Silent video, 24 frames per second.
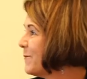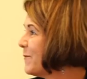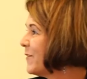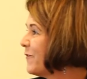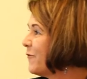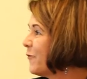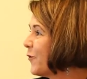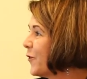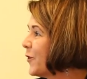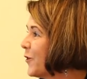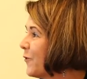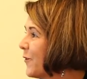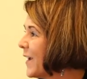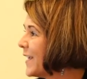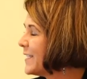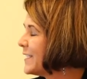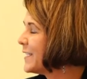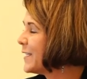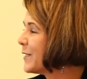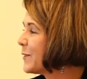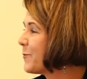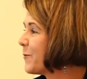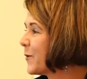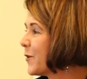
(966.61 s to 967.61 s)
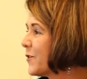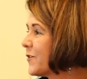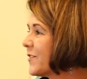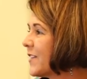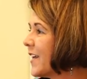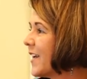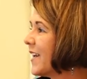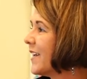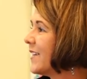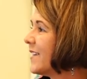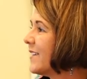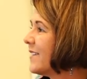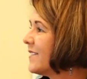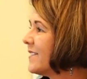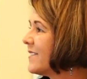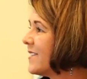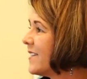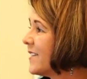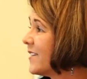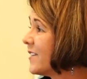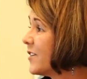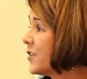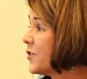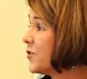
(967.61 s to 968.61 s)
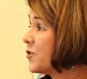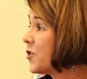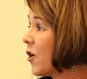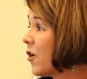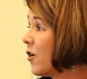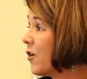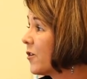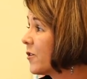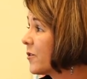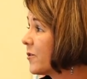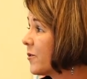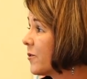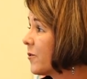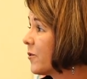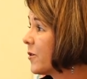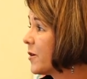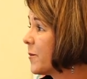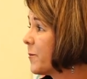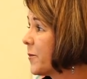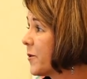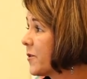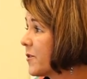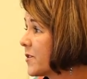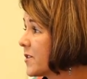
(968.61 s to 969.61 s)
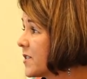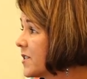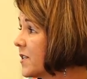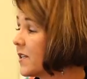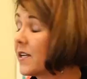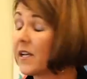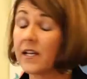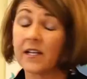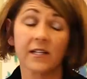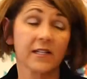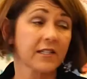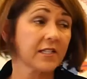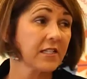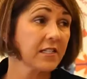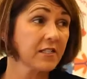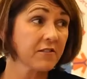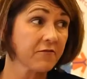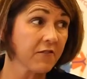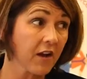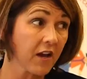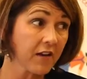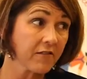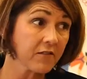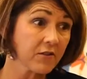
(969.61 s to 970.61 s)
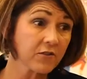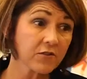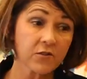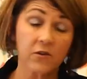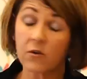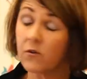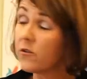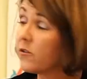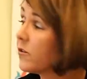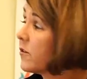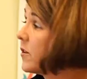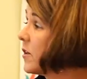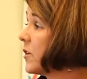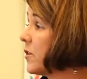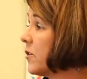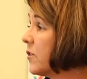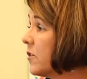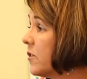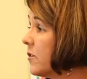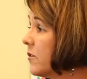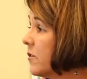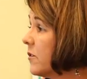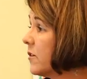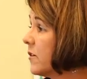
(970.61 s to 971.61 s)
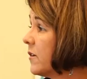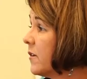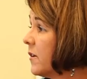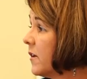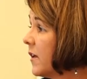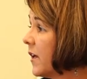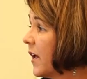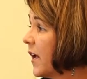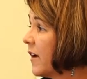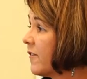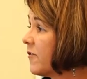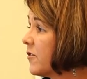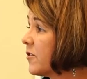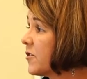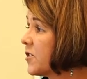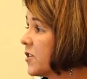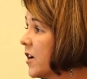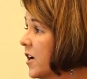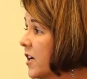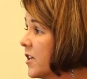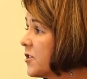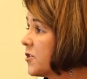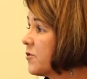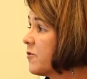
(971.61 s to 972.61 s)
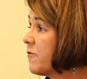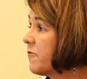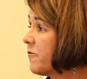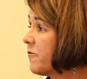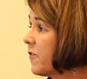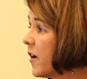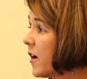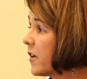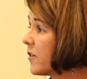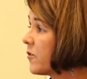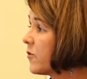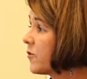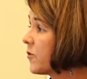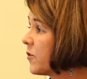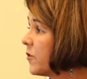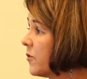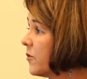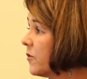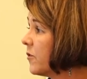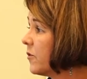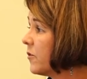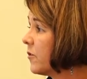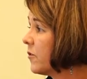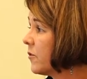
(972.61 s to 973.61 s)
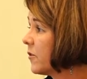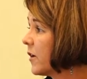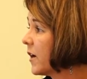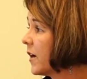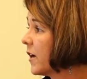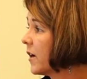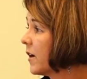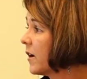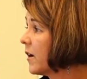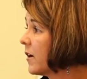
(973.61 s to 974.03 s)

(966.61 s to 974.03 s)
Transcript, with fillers: Before your 18th birthday, did an adult or a person at least five years older than you ever touch or fondle you or,